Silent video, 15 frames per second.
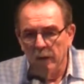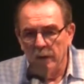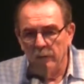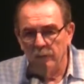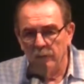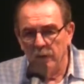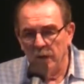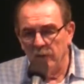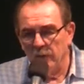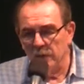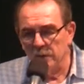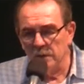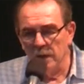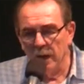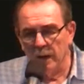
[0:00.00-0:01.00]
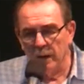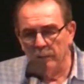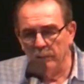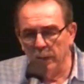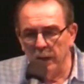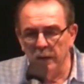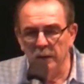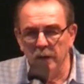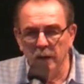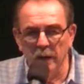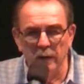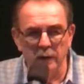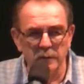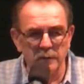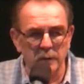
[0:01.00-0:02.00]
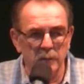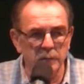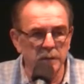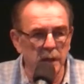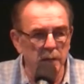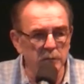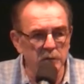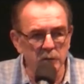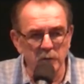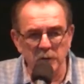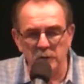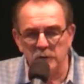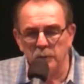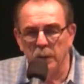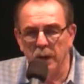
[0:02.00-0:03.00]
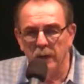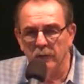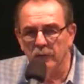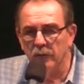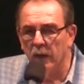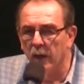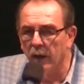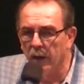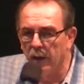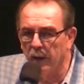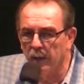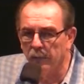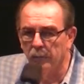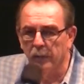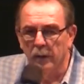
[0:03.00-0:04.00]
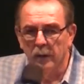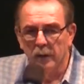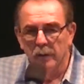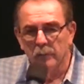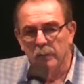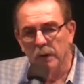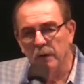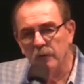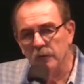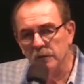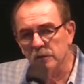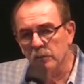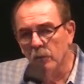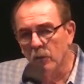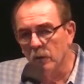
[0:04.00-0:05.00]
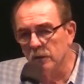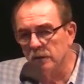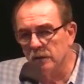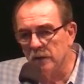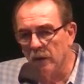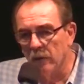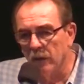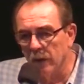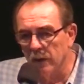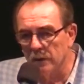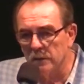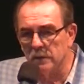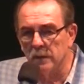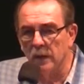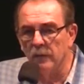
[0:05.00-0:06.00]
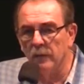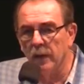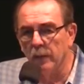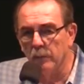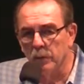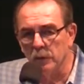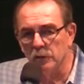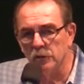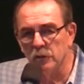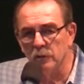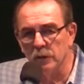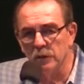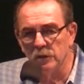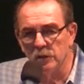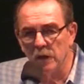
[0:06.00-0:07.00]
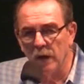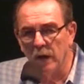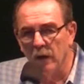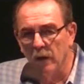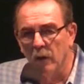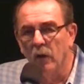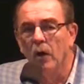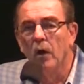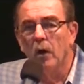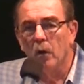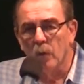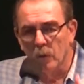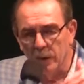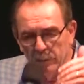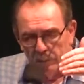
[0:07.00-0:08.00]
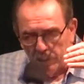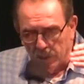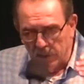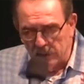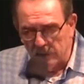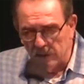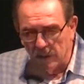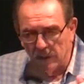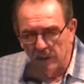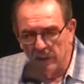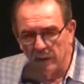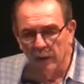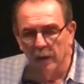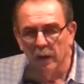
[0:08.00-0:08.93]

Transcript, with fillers: If, if it's not a big deal, sometimes you just pay a fine but if it's more serious, then they put you in jail or in prison.